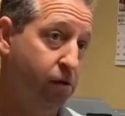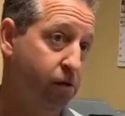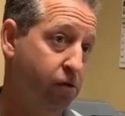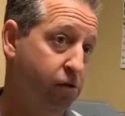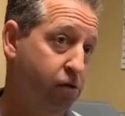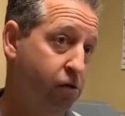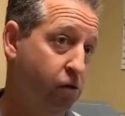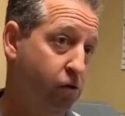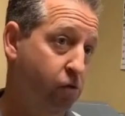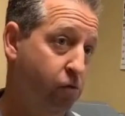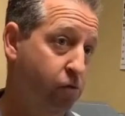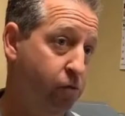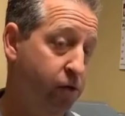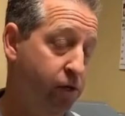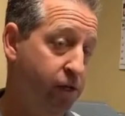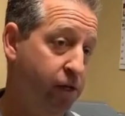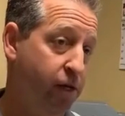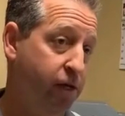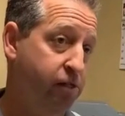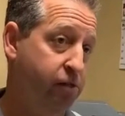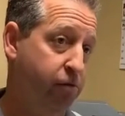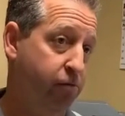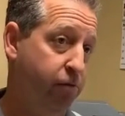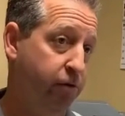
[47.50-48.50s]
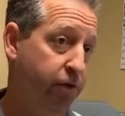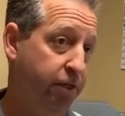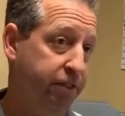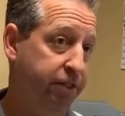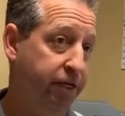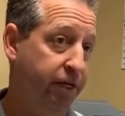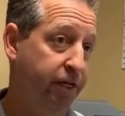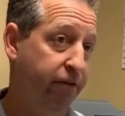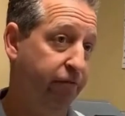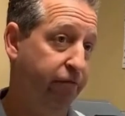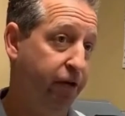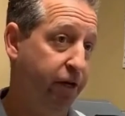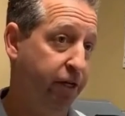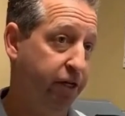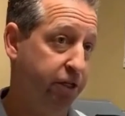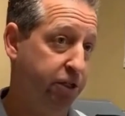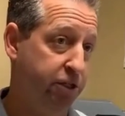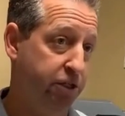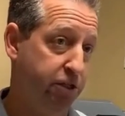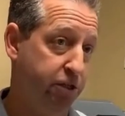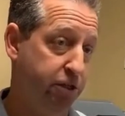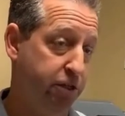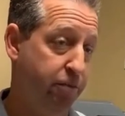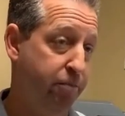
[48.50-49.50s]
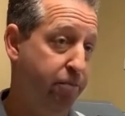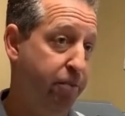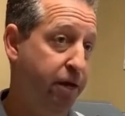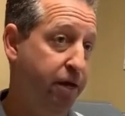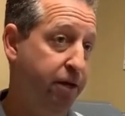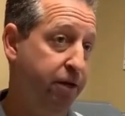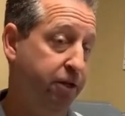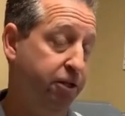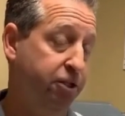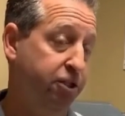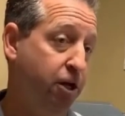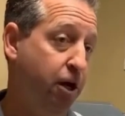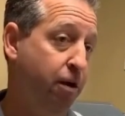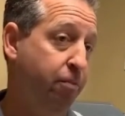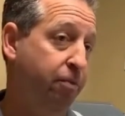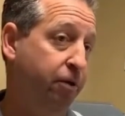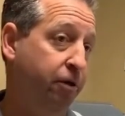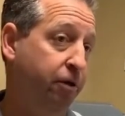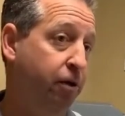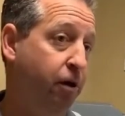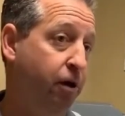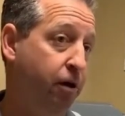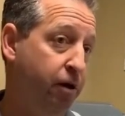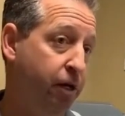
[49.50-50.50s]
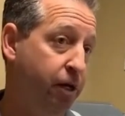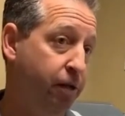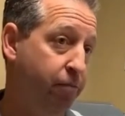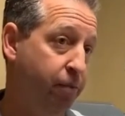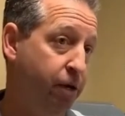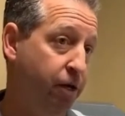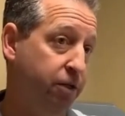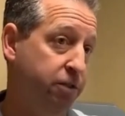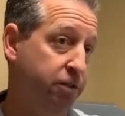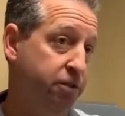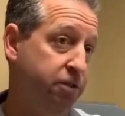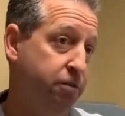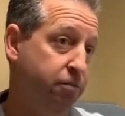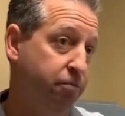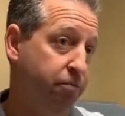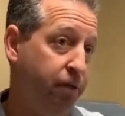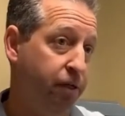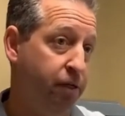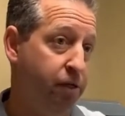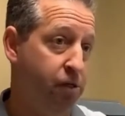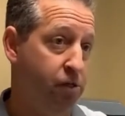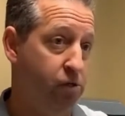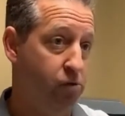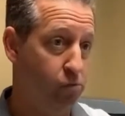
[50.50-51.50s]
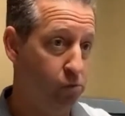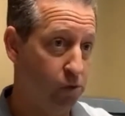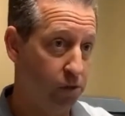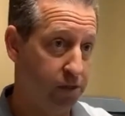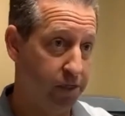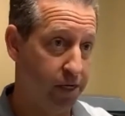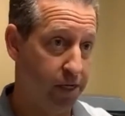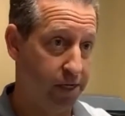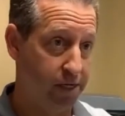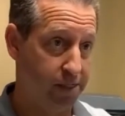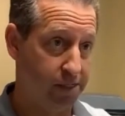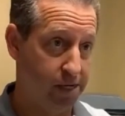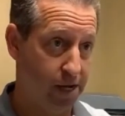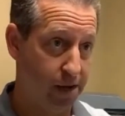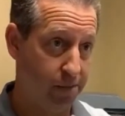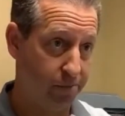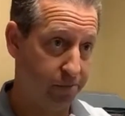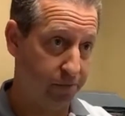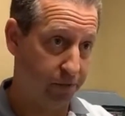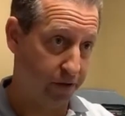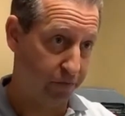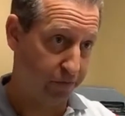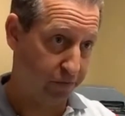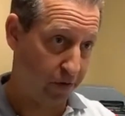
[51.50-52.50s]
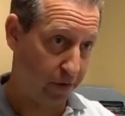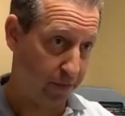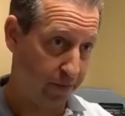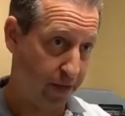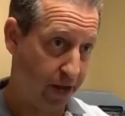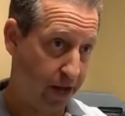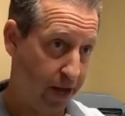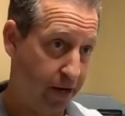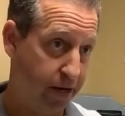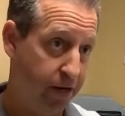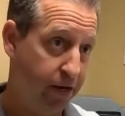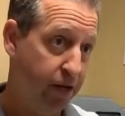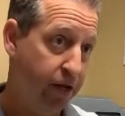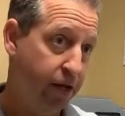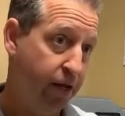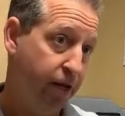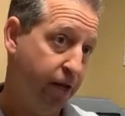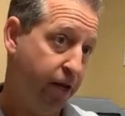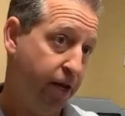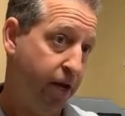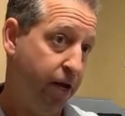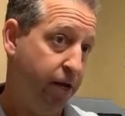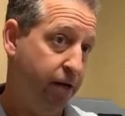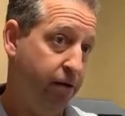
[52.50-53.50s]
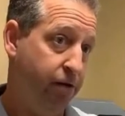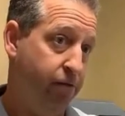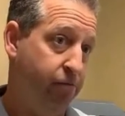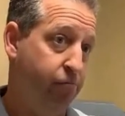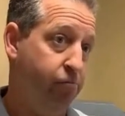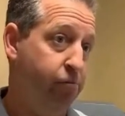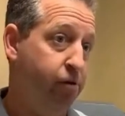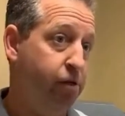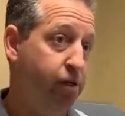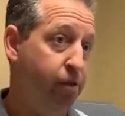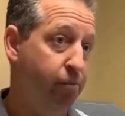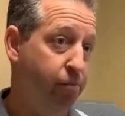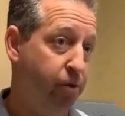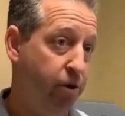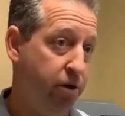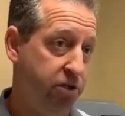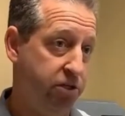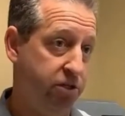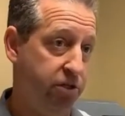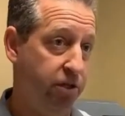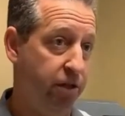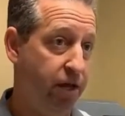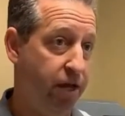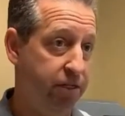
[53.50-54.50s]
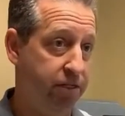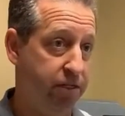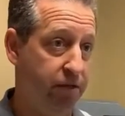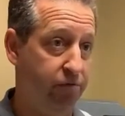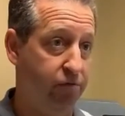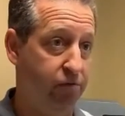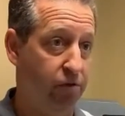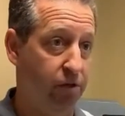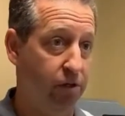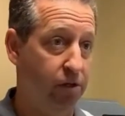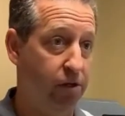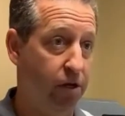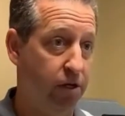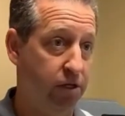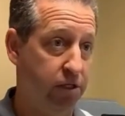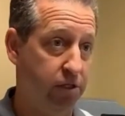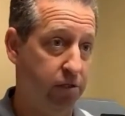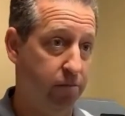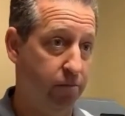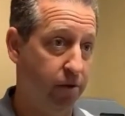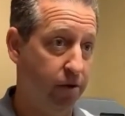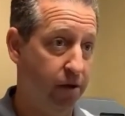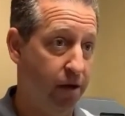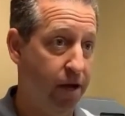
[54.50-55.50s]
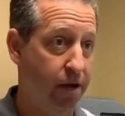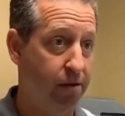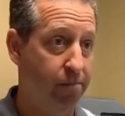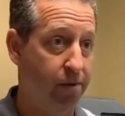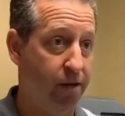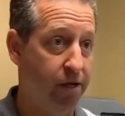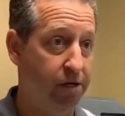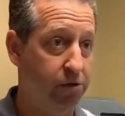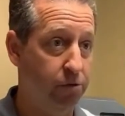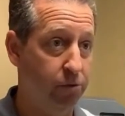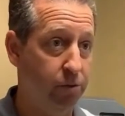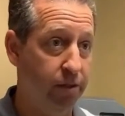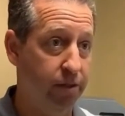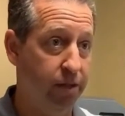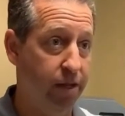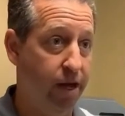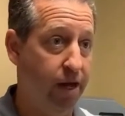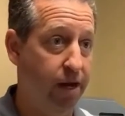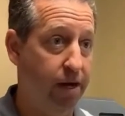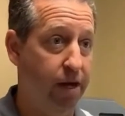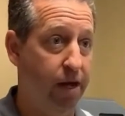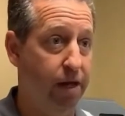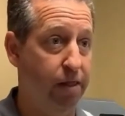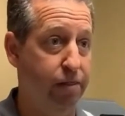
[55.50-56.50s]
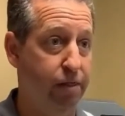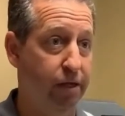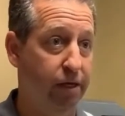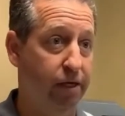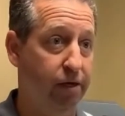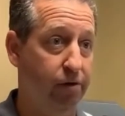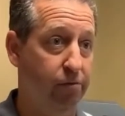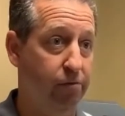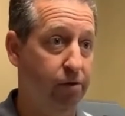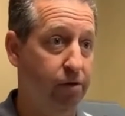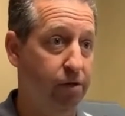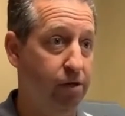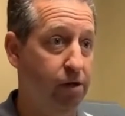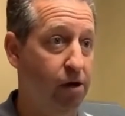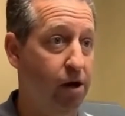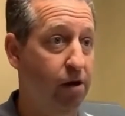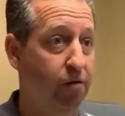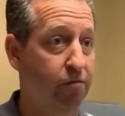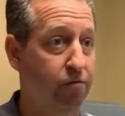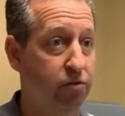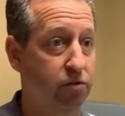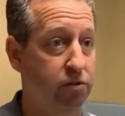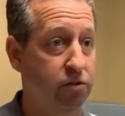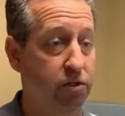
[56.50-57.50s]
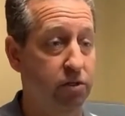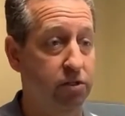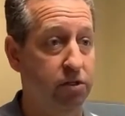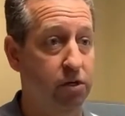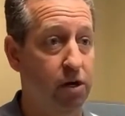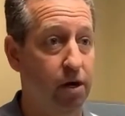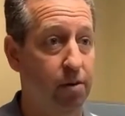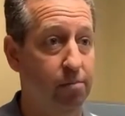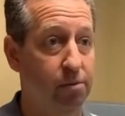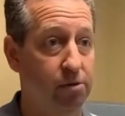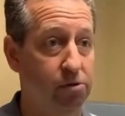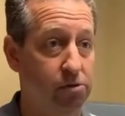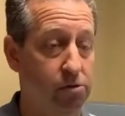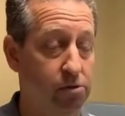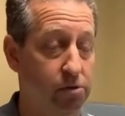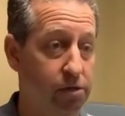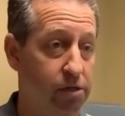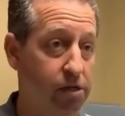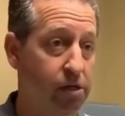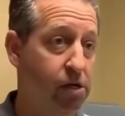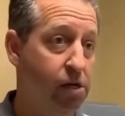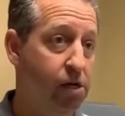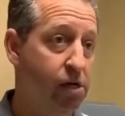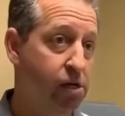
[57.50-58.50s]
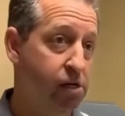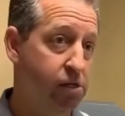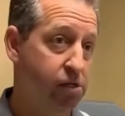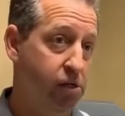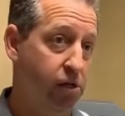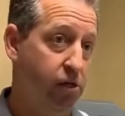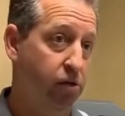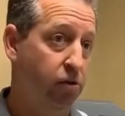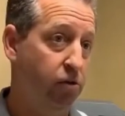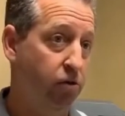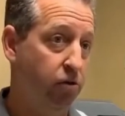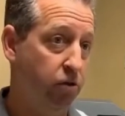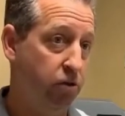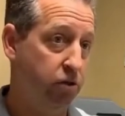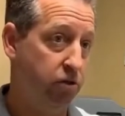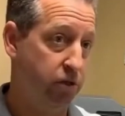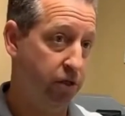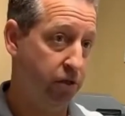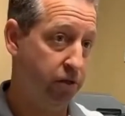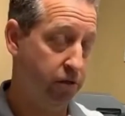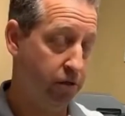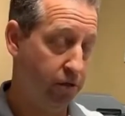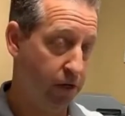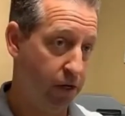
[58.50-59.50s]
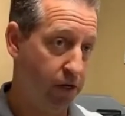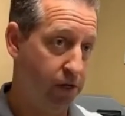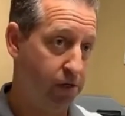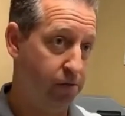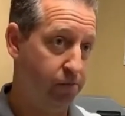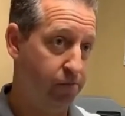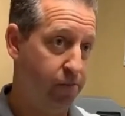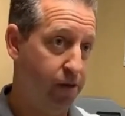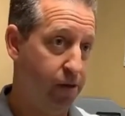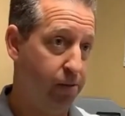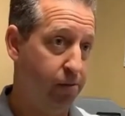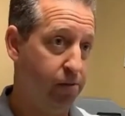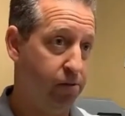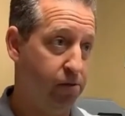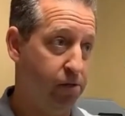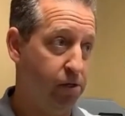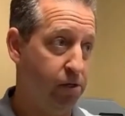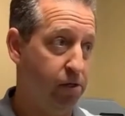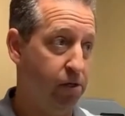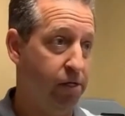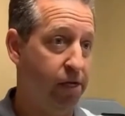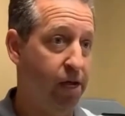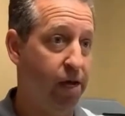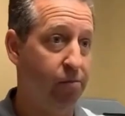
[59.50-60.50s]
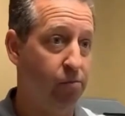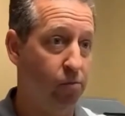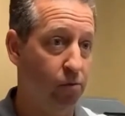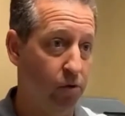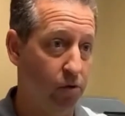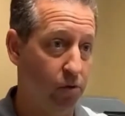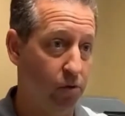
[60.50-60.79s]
So we like to really take advantage of the abandoned shopping cart emails because we'll take a template from that and really personalize it for the customer. And by doing that, I think it really offers us an opportunity to close and, and be able to get more